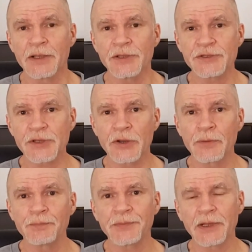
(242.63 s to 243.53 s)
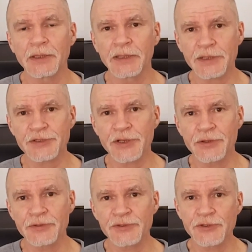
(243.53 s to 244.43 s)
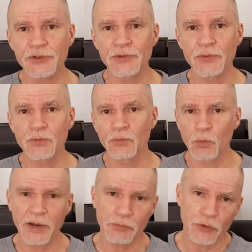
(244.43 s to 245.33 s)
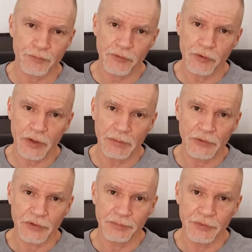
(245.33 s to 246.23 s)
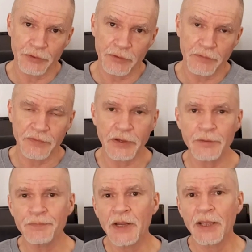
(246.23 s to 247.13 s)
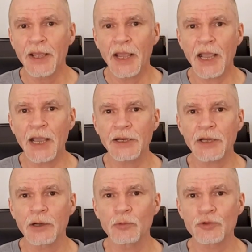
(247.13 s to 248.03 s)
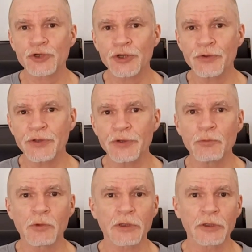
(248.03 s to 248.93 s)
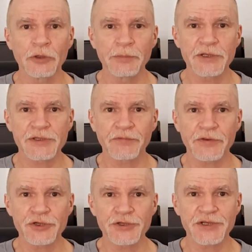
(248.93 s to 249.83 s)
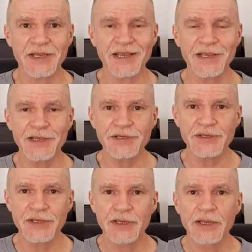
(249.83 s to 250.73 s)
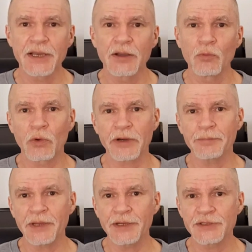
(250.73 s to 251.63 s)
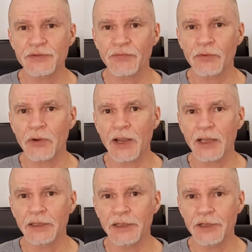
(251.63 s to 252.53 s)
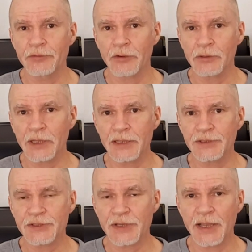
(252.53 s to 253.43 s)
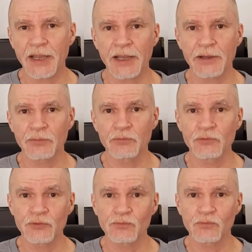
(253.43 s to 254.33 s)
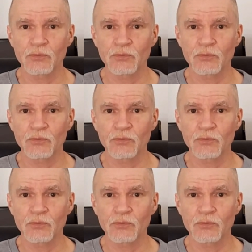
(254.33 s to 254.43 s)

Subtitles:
So let's go to whiteboard program on the computer over there, and I will show you what luminous efficiency is, what it means for LED grow lights, and